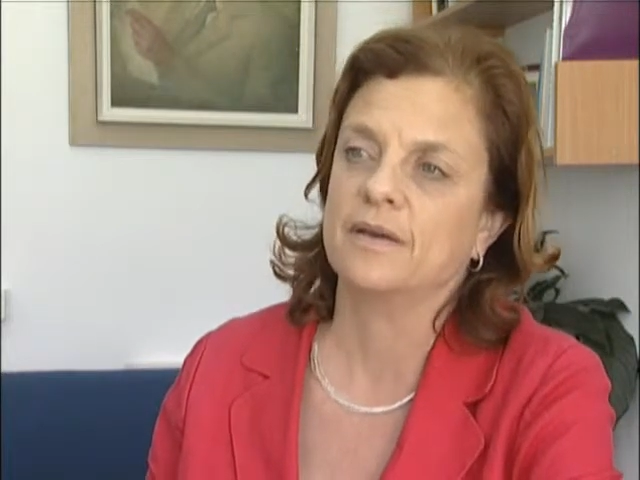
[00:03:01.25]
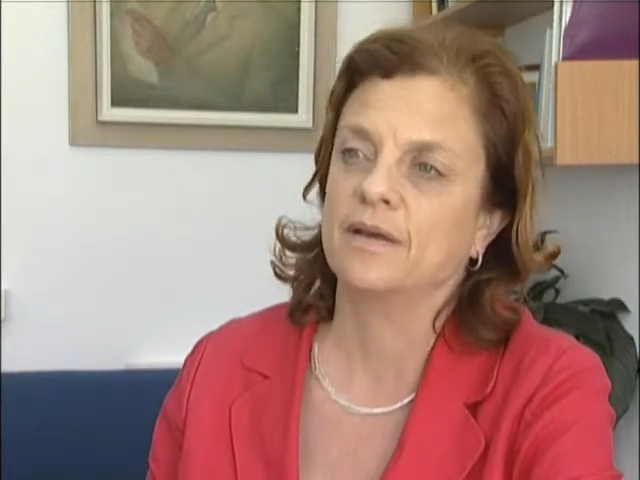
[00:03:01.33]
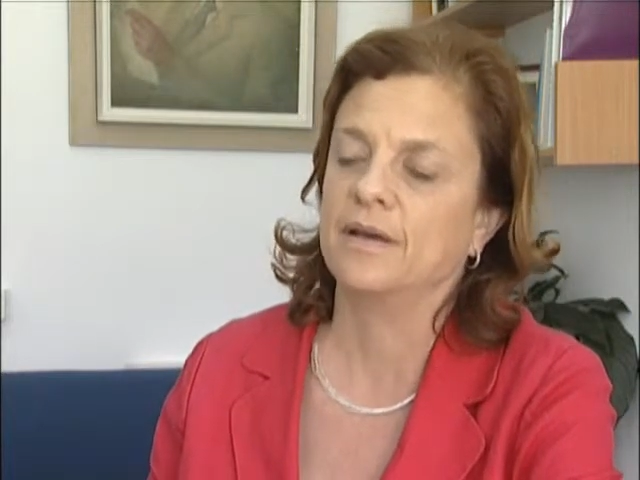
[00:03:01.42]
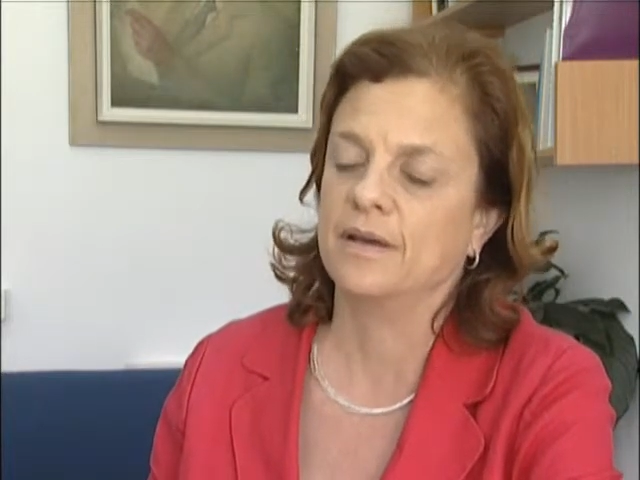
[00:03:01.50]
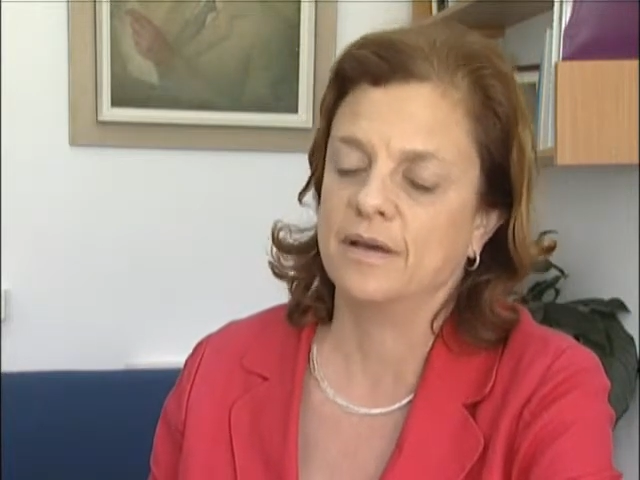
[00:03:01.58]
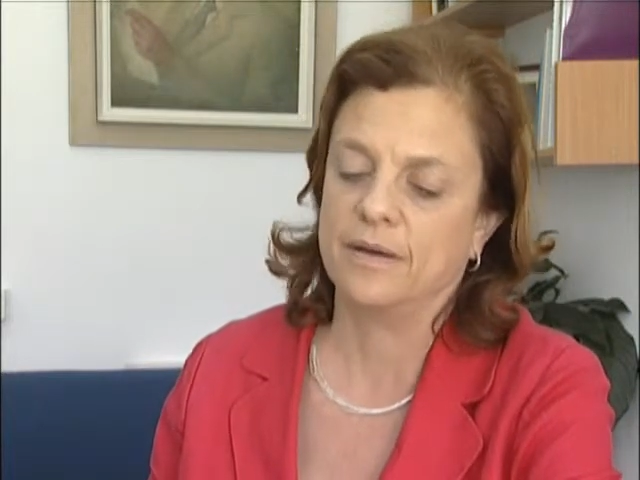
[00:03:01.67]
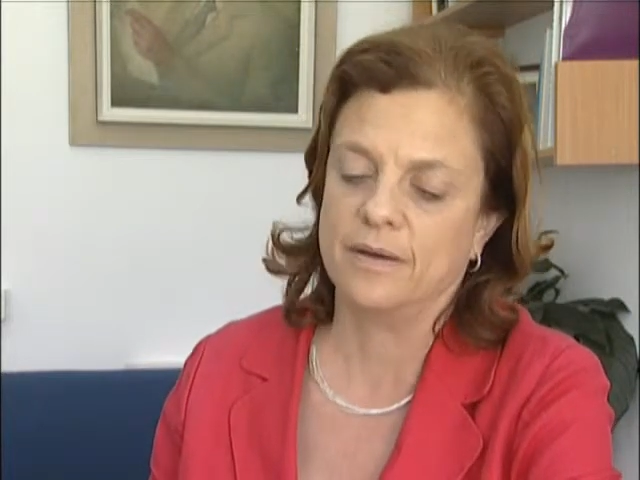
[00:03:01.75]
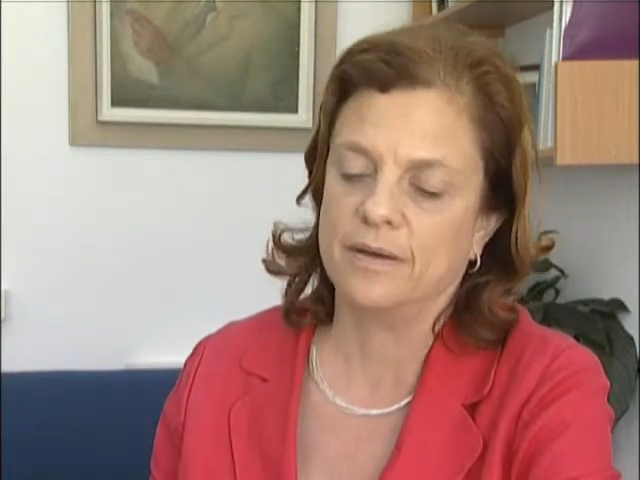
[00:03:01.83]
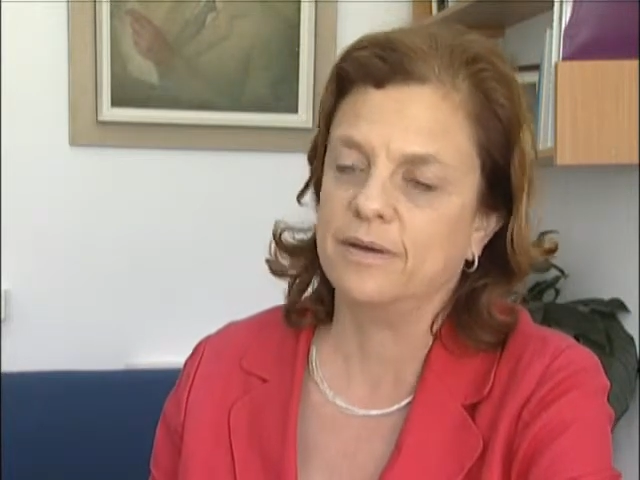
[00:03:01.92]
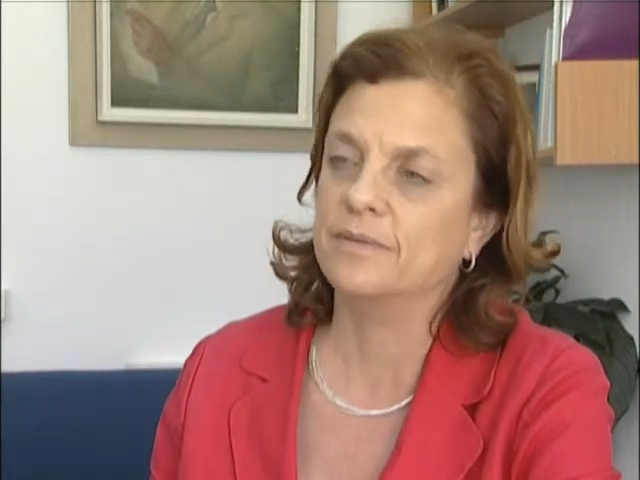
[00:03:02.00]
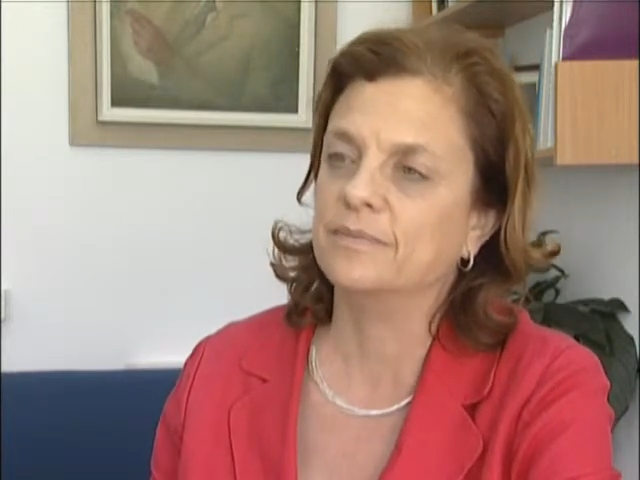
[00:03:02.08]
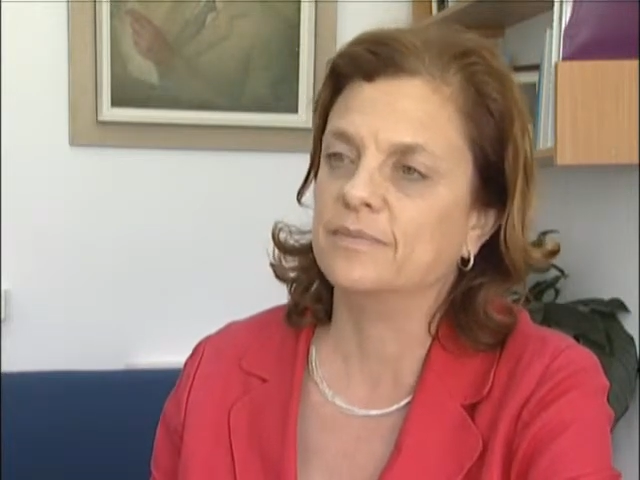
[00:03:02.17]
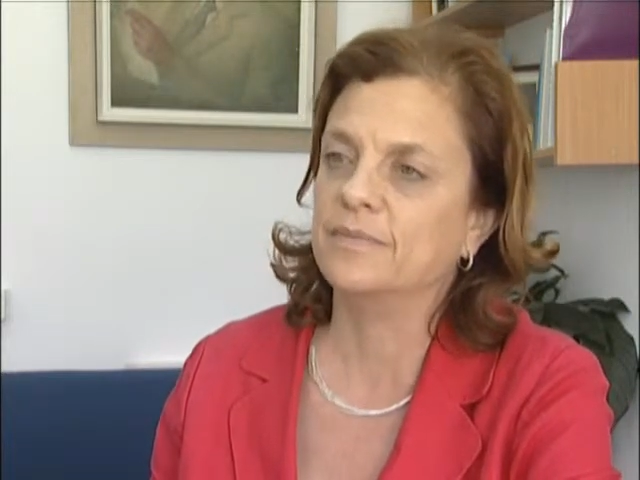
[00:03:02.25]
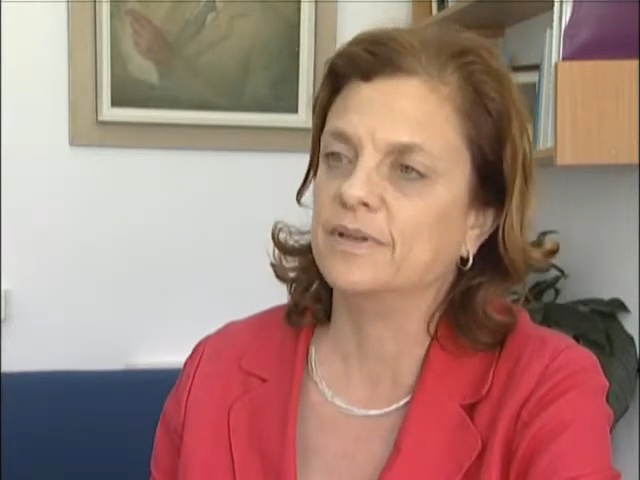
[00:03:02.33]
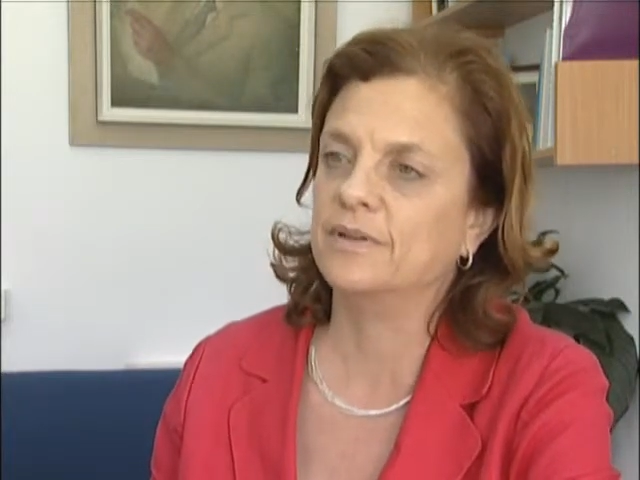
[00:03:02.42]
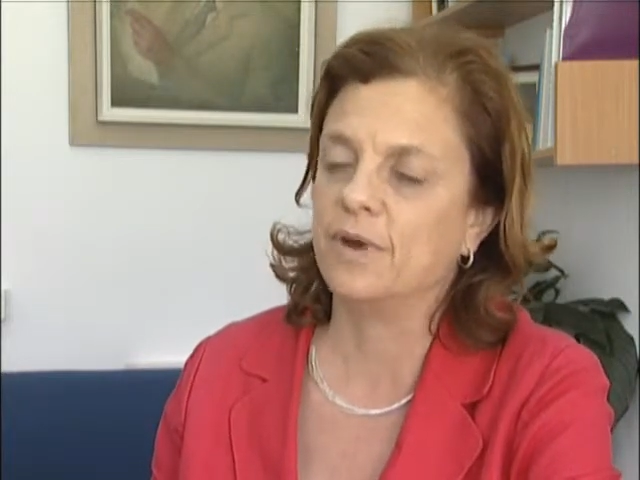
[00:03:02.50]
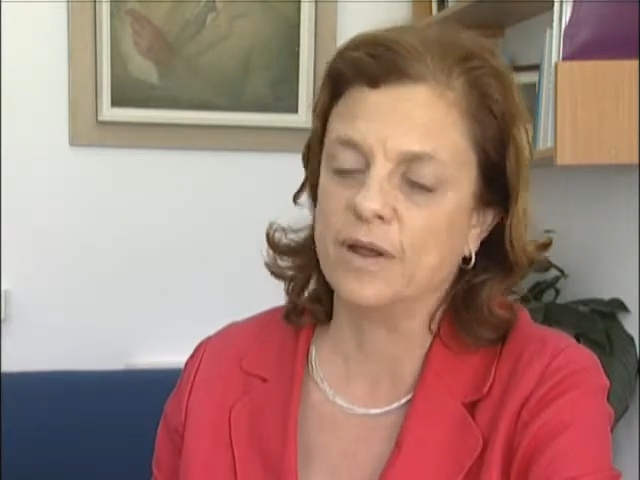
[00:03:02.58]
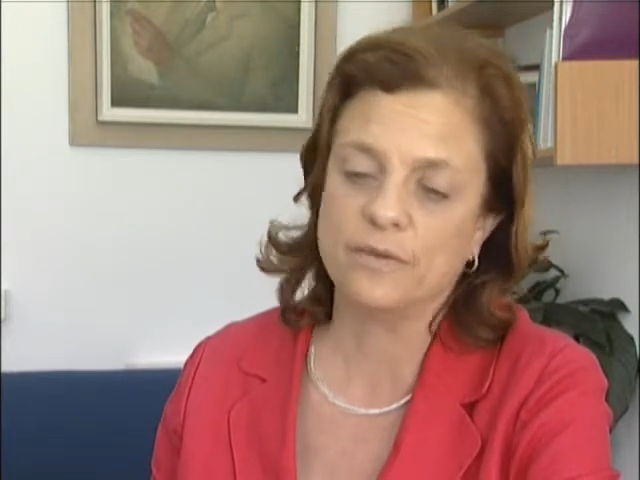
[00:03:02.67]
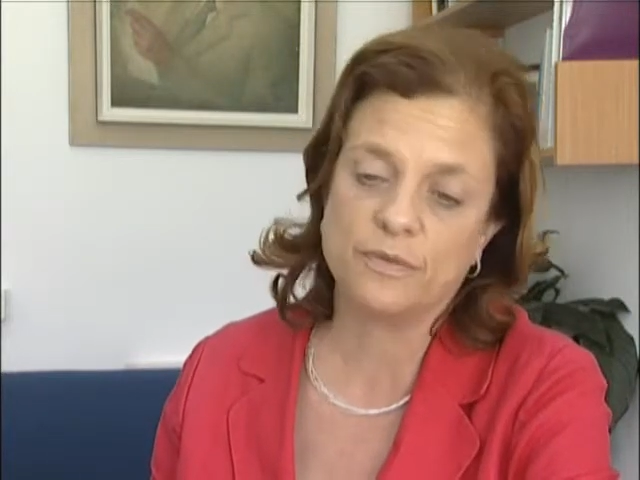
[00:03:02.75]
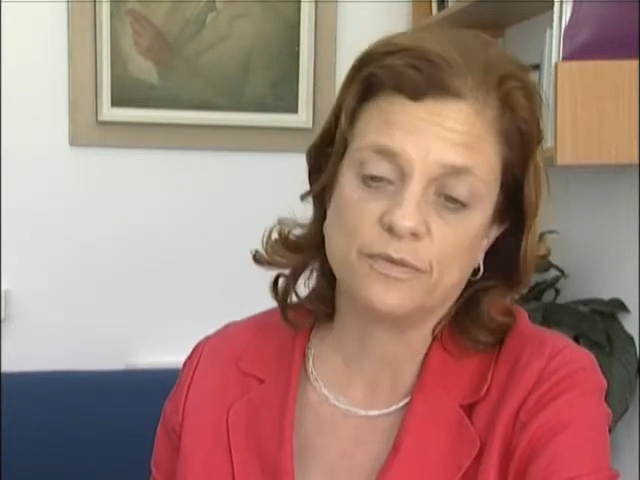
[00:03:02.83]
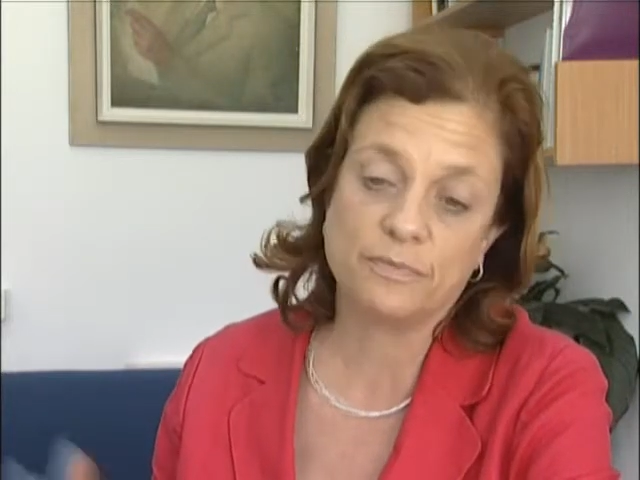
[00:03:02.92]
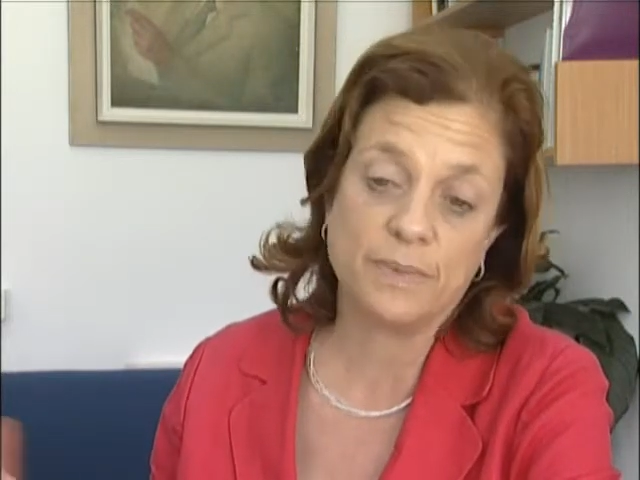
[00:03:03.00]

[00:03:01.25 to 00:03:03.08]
the rights of